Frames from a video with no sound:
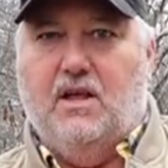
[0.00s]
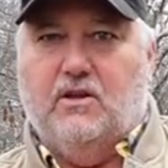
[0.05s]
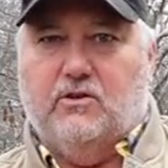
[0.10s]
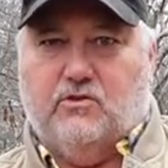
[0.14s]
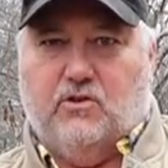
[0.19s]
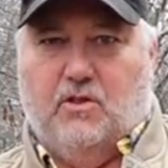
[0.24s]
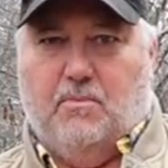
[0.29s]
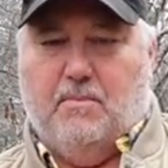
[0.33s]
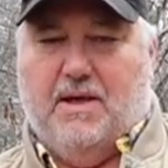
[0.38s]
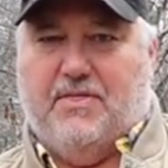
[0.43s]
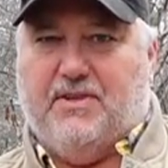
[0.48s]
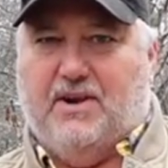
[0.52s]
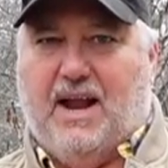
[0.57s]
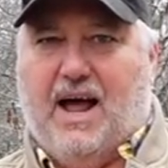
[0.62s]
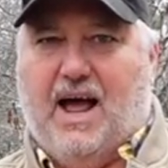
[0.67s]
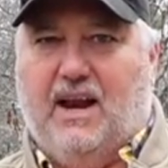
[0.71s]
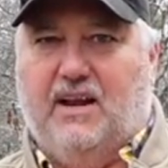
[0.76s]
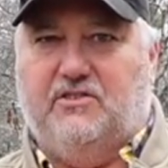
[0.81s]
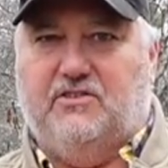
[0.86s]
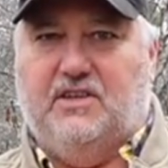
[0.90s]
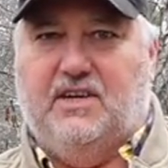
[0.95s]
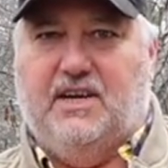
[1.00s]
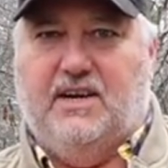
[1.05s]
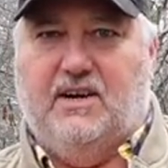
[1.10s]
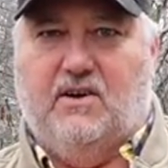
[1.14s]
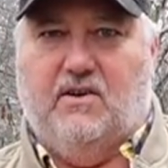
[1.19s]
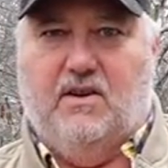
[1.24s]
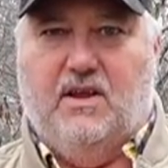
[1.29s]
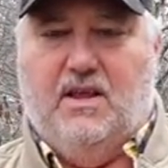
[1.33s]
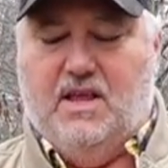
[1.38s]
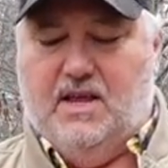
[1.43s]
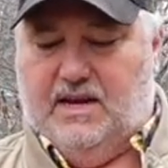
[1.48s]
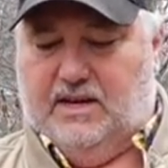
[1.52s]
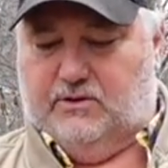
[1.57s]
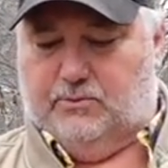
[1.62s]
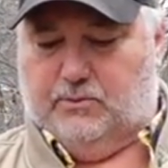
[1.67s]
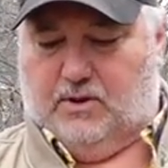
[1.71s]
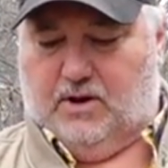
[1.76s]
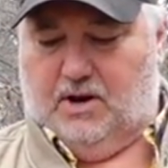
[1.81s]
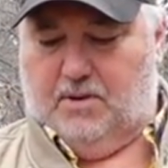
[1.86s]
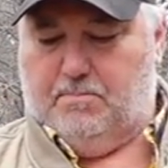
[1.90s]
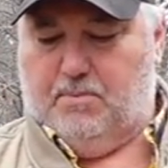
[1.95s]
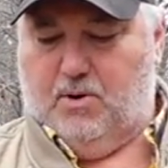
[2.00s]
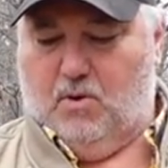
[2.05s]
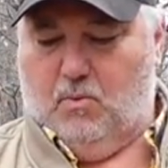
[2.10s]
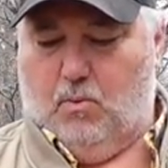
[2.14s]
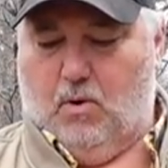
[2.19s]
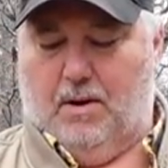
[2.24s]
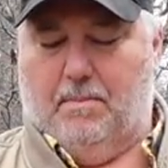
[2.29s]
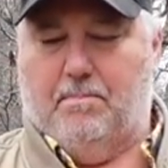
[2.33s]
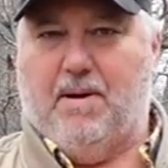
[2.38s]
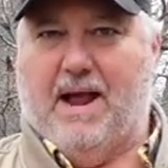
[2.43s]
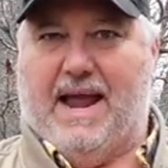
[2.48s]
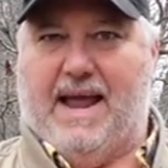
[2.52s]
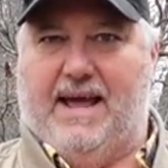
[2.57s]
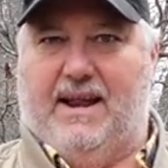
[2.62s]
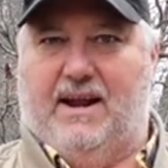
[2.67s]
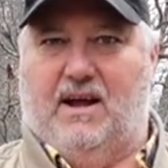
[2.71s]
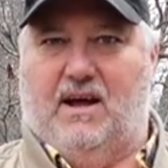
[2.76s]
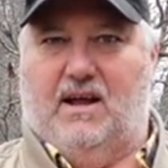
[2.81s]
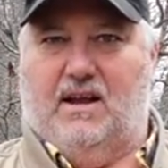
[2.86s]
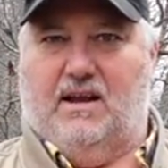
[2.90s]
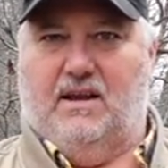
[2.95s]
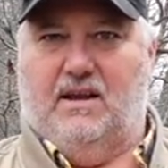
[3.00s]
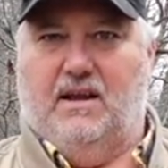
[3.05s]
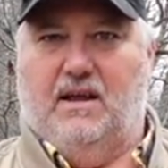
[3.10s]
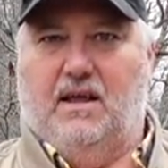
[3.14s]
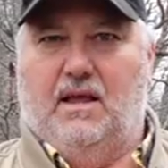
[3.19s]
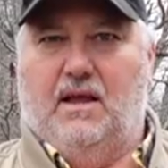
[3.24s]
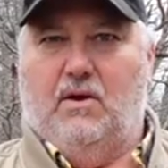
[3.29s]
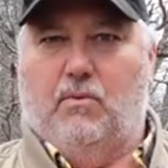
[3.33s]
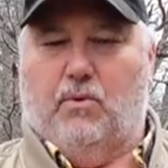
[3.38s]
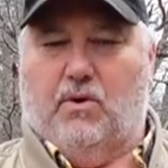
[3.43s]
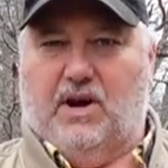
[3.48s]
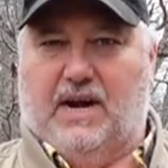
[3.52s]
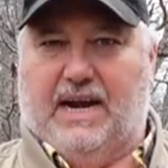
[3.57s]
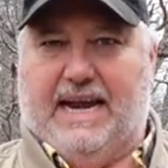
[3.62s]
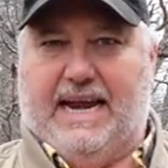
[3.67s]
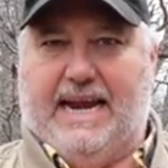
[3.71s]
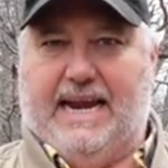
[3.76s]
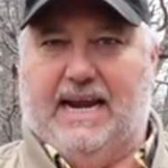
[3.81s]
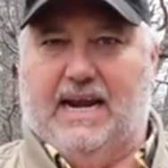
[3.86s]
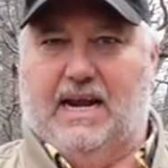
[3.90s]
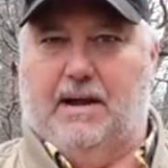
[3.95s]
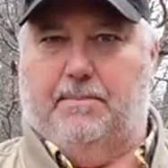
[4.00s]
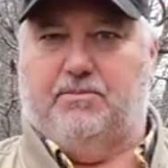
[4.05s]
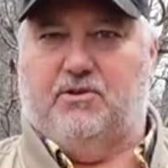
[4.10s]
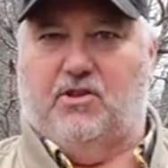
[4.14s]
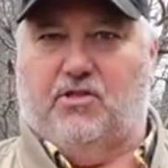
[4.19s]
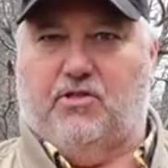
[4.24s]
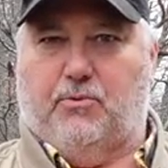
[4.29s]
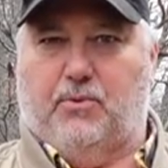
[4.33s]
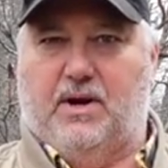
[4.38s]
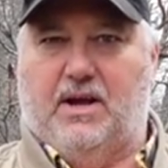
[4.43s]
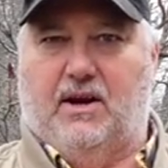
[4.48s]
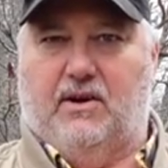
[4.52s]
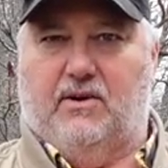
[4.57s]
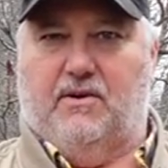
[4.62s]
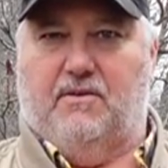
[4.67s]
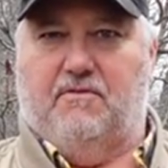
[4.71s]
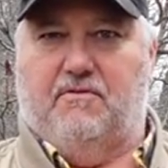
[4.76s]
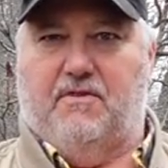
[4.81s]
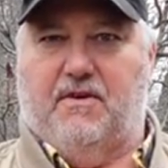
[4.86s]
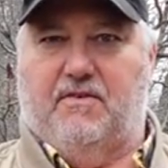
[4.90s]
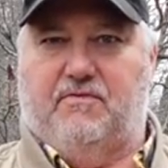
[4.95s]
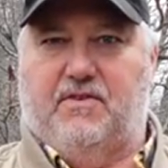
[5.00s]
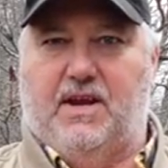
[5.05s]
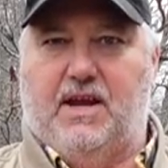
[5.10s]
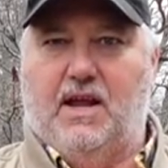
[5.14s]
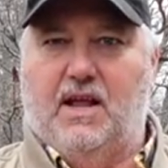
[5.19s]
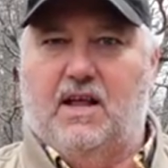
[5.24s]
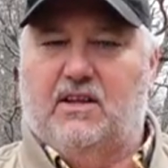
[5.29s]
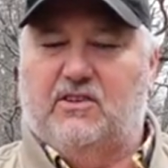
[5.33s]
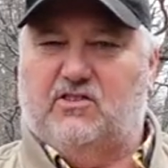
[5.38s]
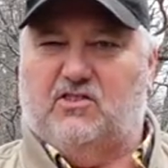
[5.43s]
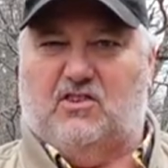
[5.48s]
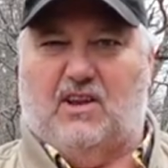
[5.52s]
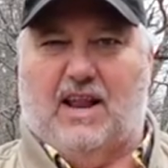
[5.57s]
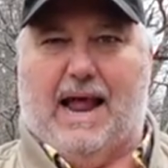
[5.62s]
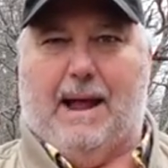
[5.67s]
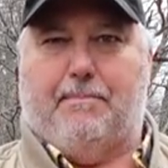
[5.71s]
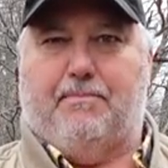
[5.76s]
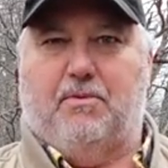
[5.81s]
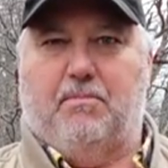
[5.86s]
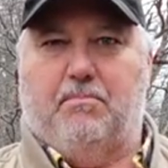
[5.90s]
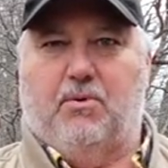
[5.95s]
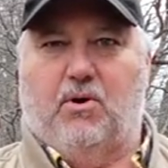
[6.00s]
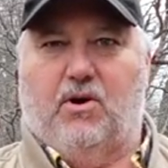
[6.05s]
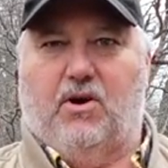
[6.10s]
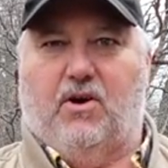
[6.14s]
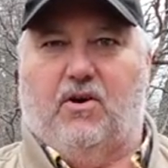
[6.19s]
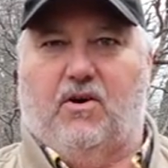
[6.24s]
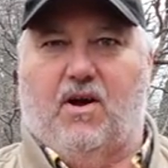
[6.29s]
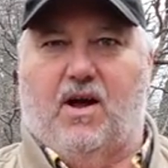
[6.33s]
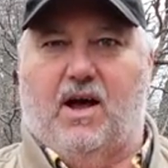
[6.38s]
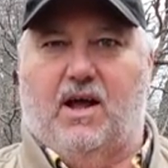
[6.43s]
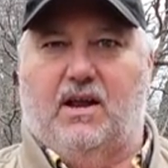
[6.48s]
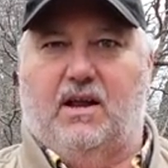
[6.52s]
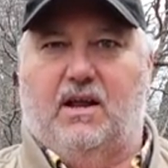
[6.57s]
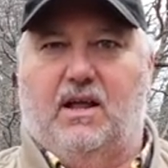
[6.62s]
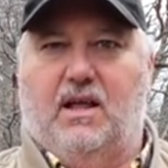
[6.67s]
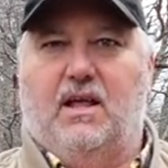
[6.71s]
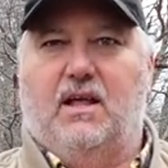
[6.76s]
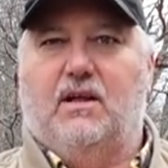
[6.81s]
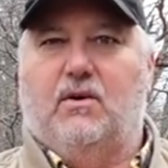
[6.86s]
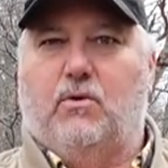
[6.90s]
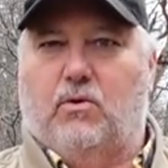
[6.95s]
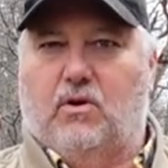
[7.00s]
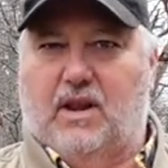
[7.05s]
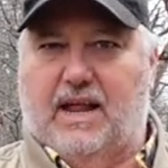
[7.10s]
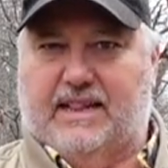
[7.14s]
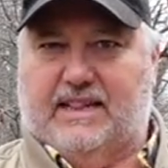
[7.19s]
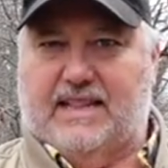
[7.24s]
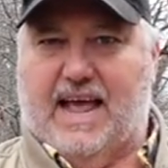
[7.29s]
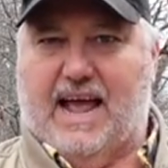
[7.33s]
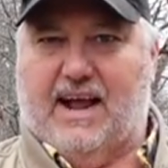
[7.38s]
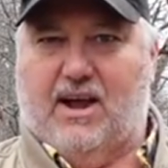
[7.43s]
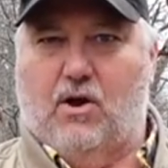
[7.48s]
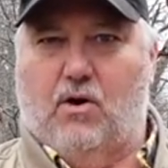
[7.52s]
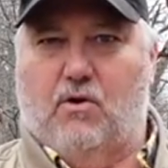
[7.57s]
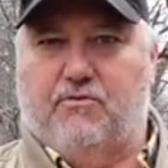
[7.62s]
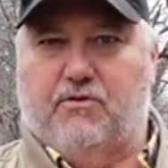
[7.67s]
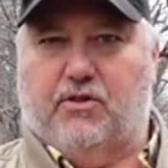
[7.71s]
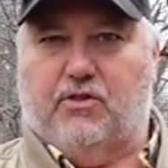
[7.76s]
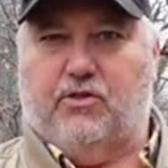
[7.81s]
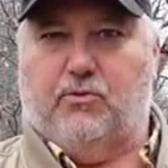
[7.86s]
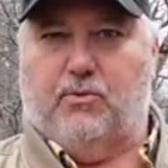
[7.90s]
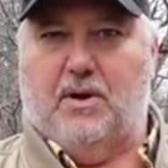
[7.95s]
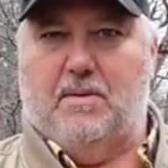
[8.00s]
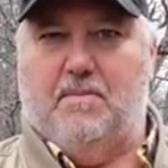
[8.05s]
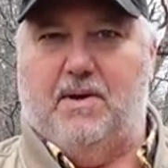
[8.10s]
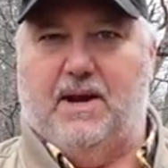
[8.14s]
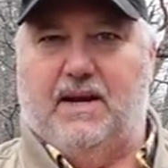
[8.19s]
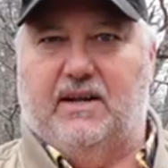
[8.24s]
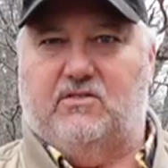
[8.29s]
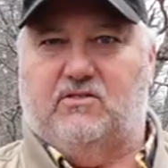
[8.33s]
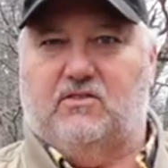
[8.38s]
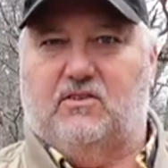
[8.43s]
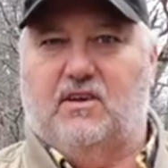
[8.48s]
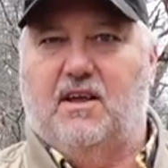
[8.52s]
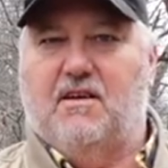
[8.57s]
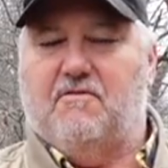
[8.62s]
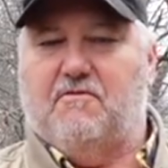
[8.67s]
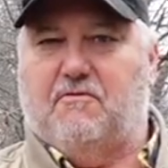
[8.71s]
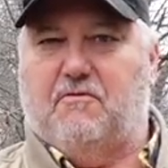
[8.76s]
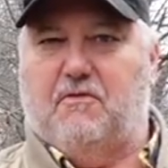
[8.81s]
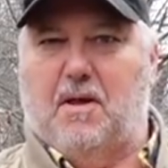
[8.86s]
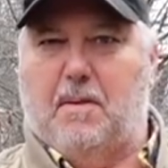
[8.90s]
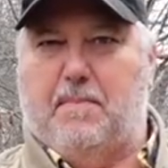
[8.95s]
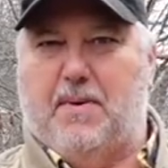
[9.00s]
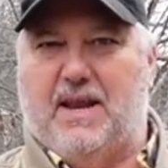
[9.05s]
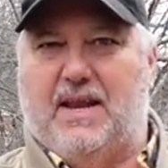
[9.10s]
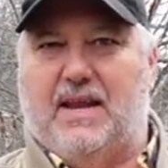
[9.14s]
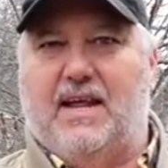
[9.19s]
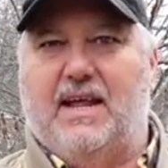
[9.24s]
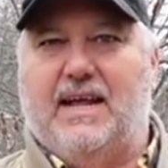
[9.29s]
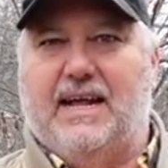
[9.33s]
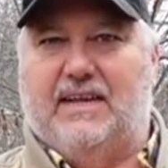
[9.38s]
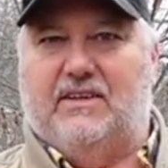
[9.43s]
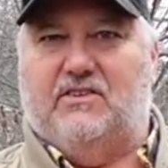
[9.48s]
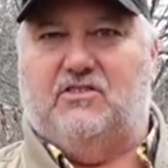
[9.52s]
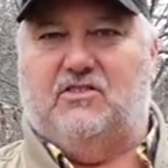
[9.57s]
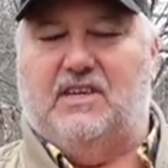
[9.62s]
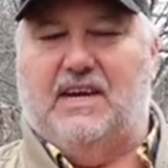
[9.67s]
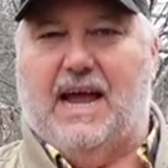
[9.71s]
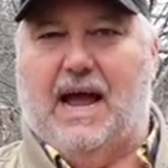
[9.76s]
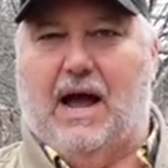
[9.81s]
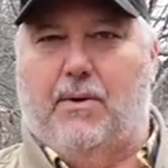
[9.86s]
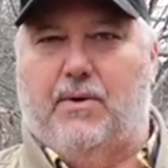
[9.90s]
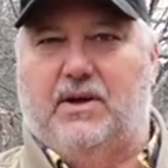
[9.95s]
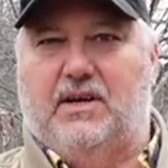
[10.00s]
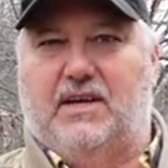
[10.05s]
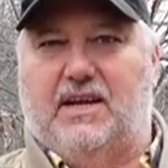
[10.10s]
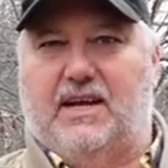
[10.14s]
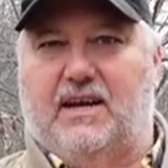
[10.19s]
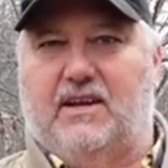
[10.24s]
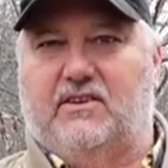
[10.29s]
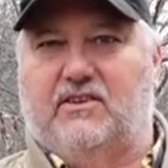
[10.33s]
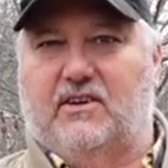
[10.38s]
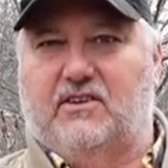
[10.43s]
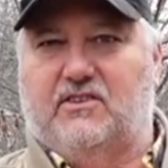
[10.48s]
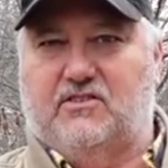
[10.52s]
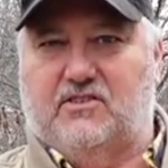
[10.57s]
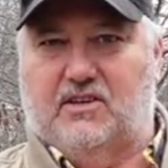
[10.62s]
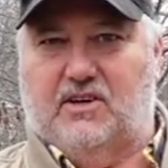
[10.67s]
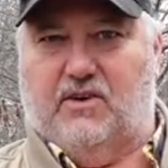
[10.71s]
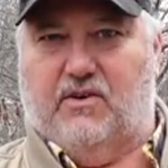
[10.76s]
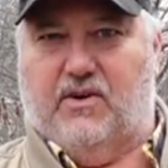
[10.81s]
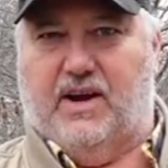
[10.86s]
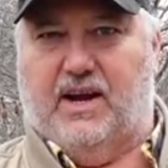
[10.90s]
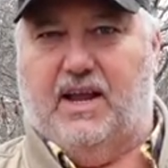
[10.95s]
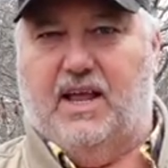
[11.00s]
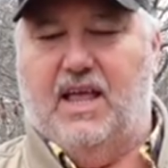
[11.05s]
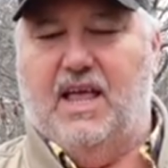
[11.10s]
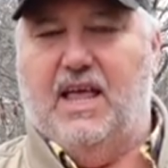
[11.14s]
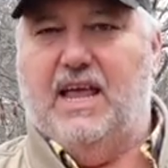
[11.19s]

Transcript: So the methodology here is we're gonna put one pan on, we're gonna heat it up to 350, slap the burger on, let that go for three minutes, flip it, and see how it did in the searing.